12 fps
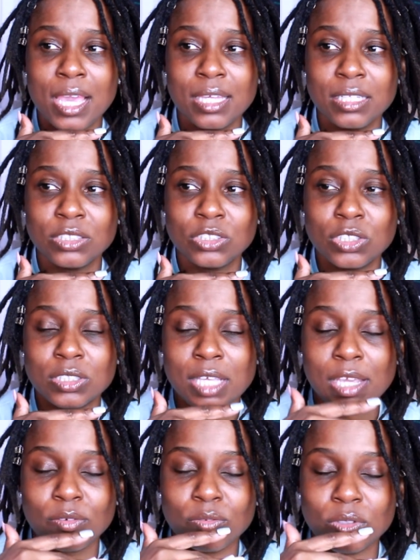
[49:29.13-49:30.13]
And it's just
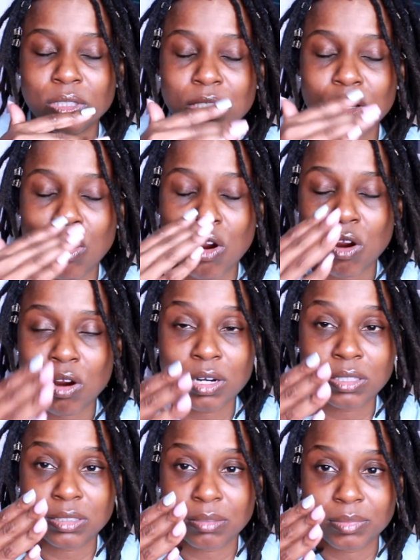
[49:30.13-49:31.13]
like really
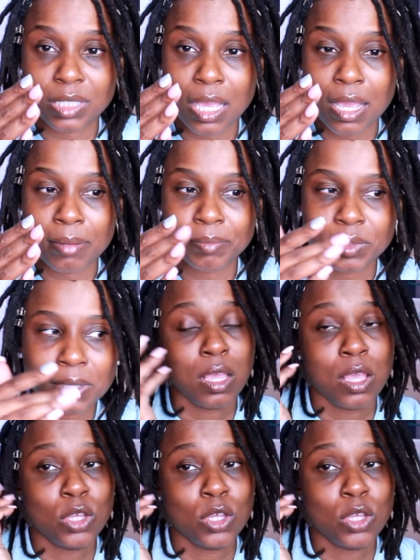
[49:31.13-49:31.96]
hard sometimes.